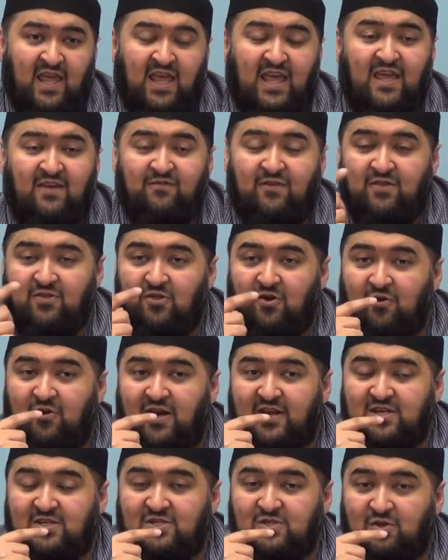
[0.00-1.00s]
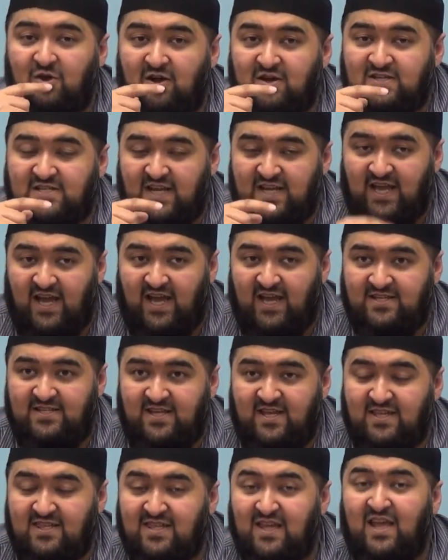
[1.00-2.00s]
even though it is not a
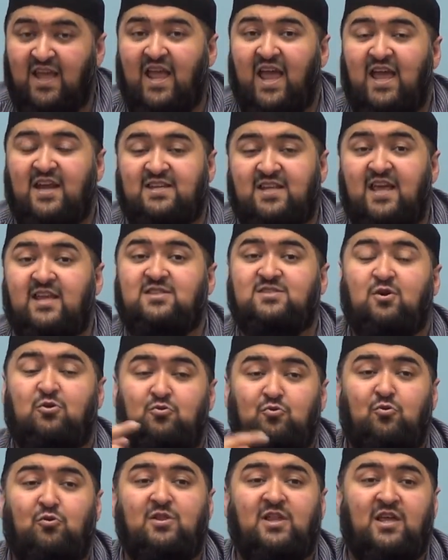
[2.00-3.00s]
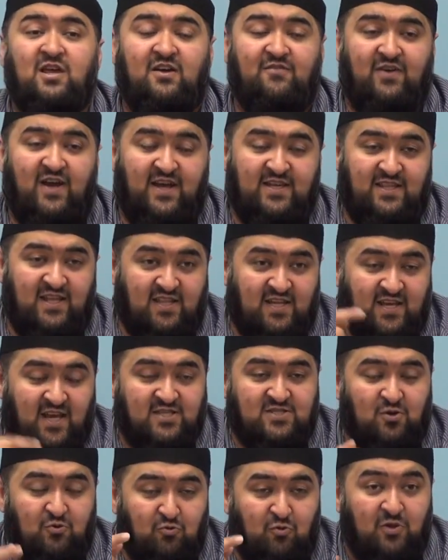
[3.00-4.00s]
hadith, it takes the ruling of a hadith. It
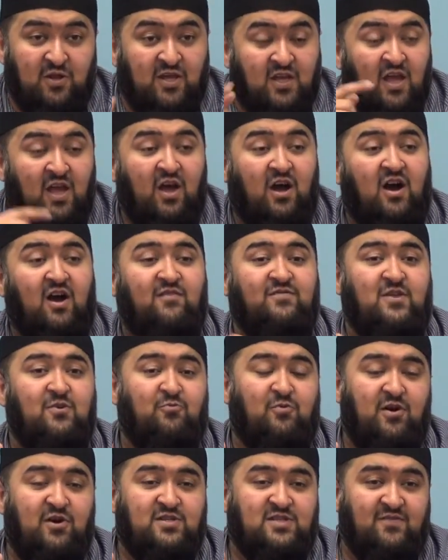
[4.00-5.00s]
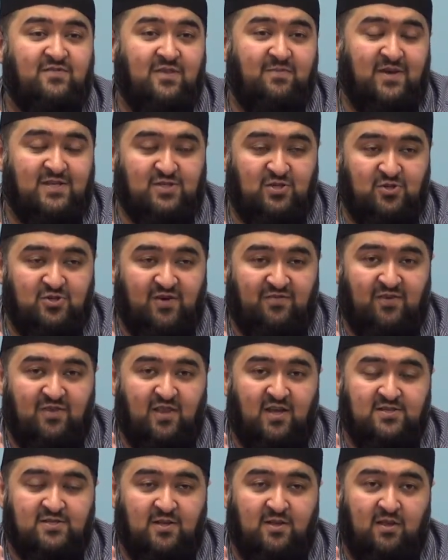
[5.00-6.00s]
takes the ruling of the words of the Messenger of
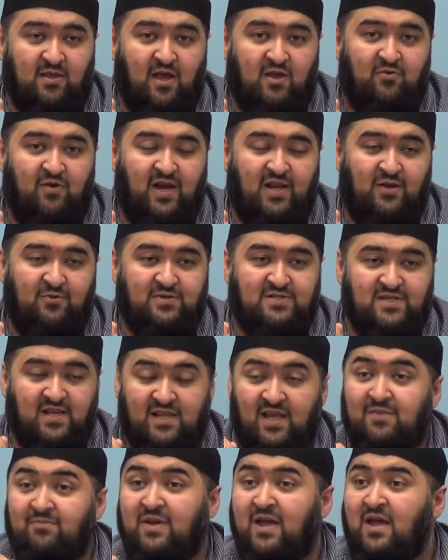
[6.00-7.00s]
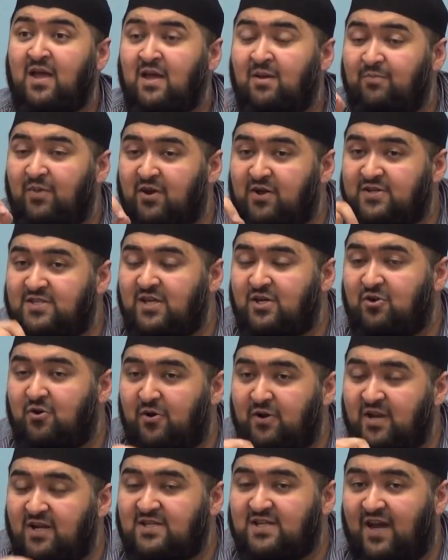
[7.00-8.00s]
Allah sallallahu alaihi wasallam, because he
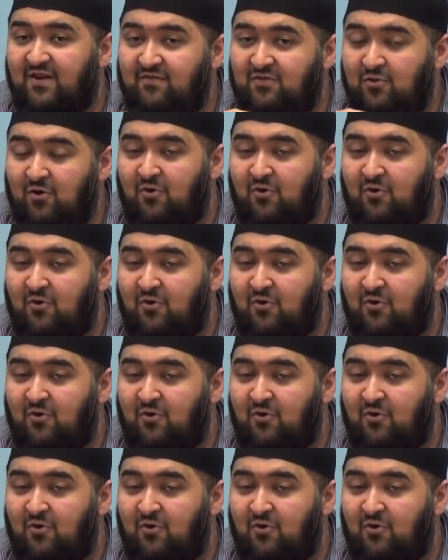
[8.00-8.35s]
couldn't have